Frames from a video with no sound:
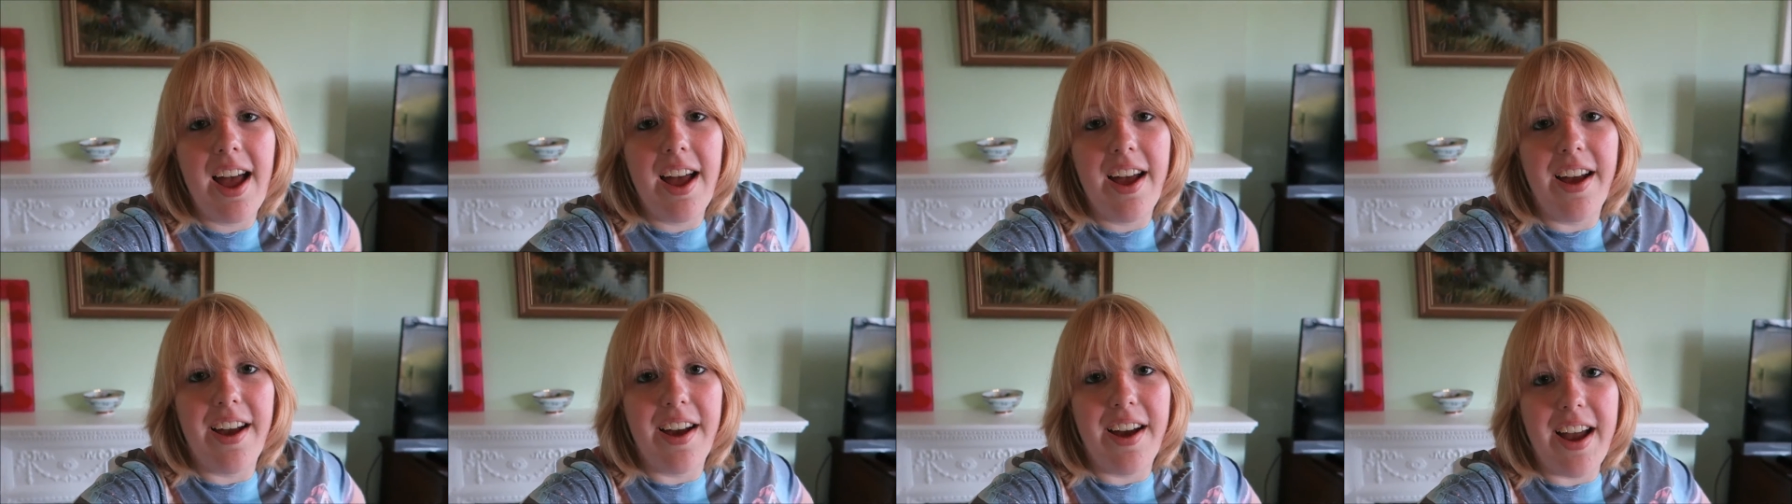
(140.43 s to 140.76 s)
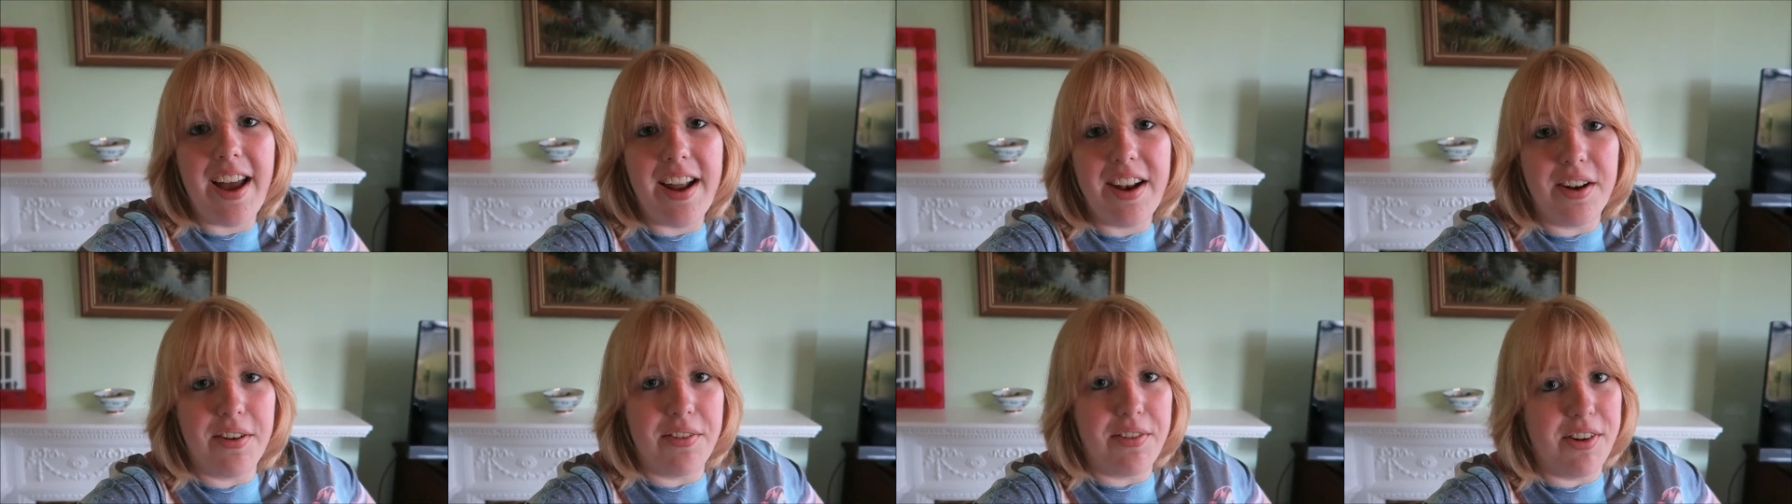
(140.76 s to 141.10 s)

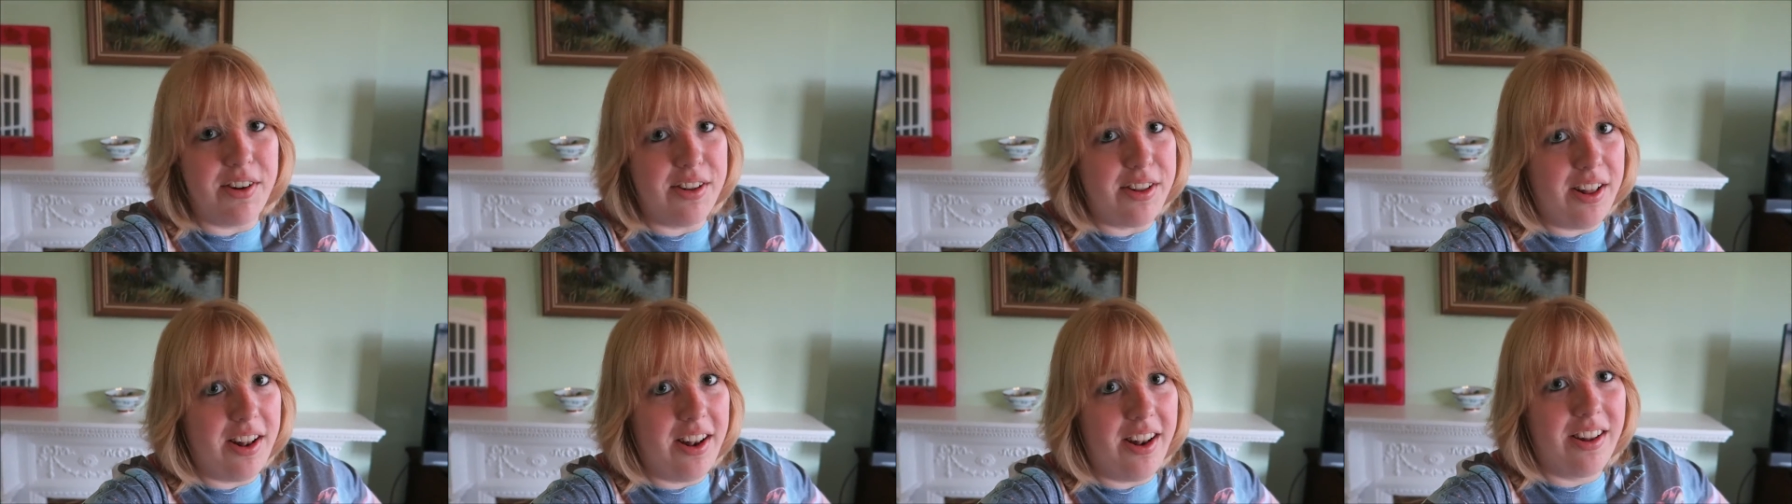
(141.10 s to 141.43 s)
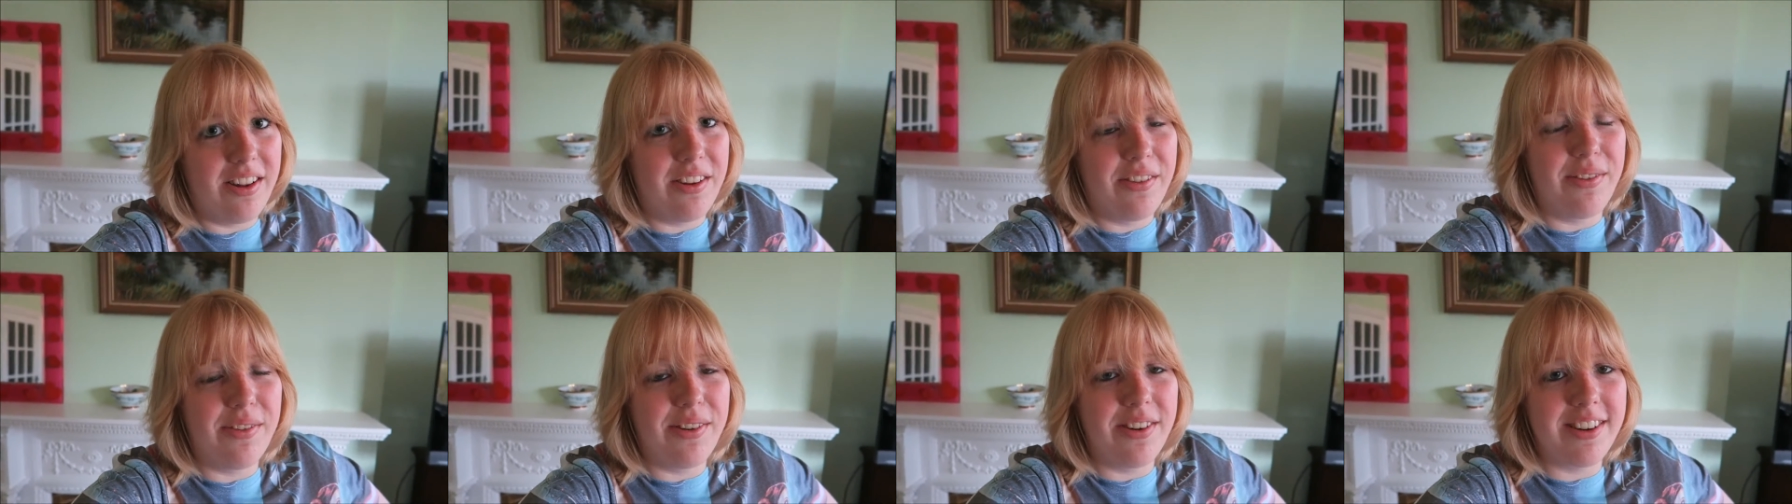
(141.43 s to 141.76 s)
and I wrote a
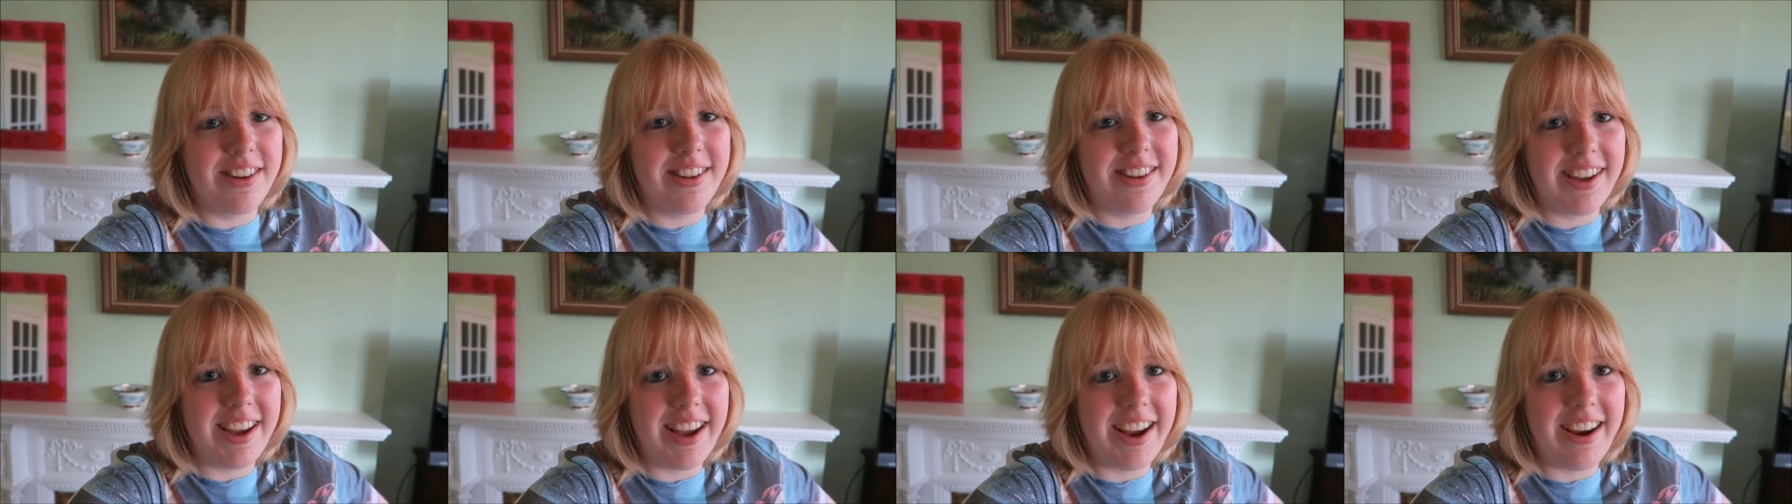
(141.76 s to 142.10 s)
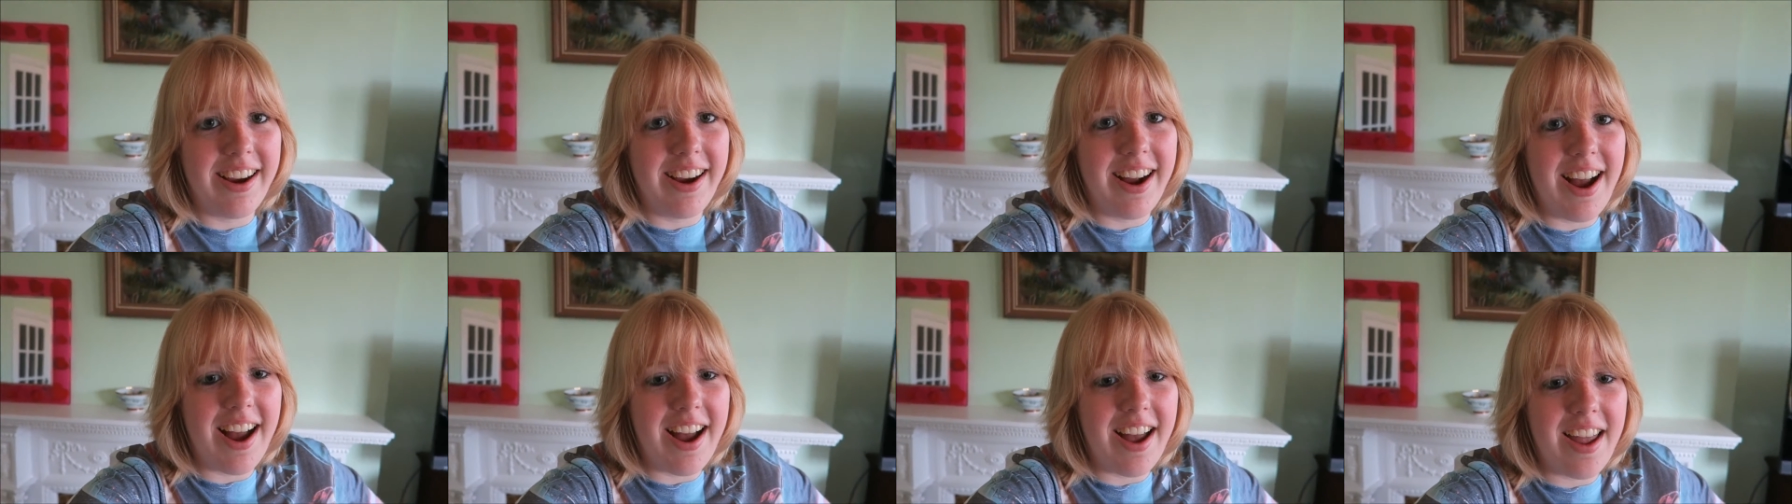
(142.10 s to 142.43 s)
lot of words here.